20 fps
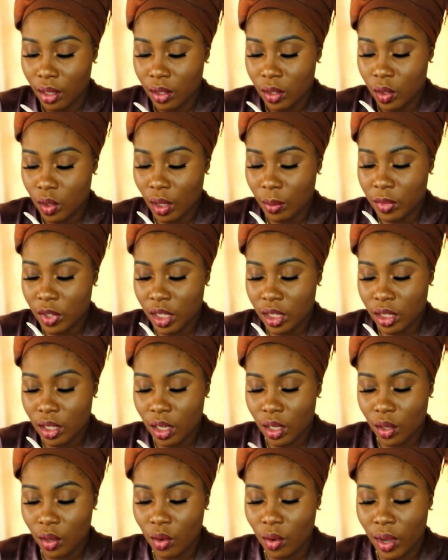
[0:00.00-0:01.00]
So I'm just
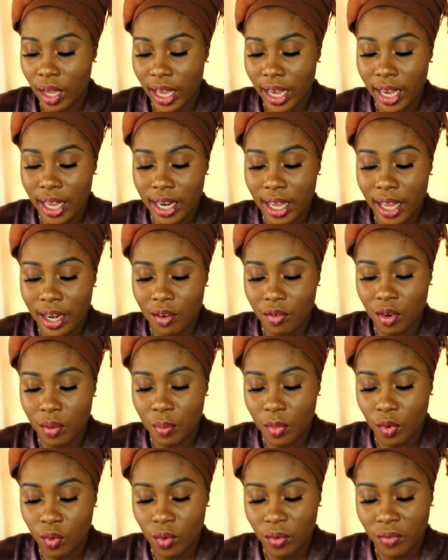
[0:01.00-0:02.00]
gonna go ahead and
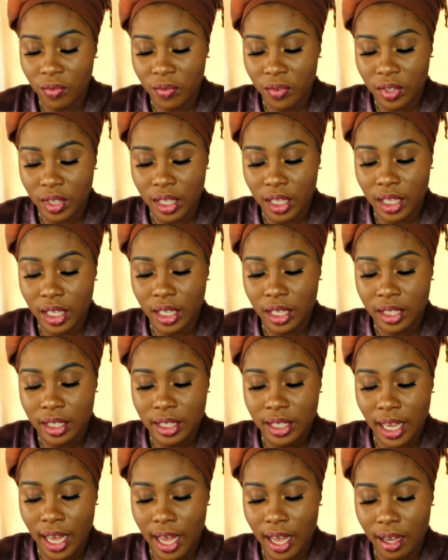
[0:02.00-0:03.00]
remove the
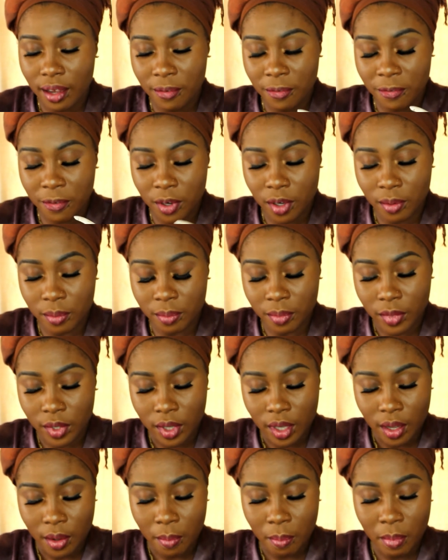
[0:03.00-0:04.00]
tag from
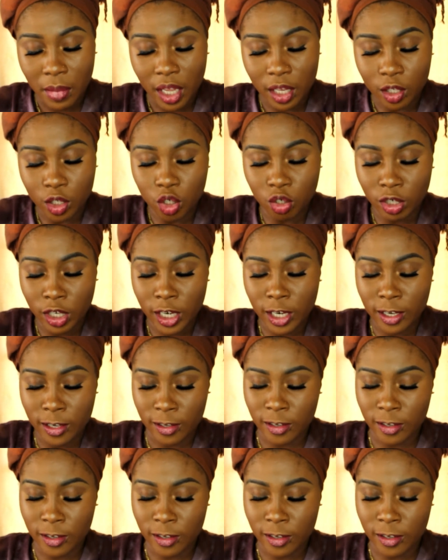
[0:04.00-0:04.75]
Mildred,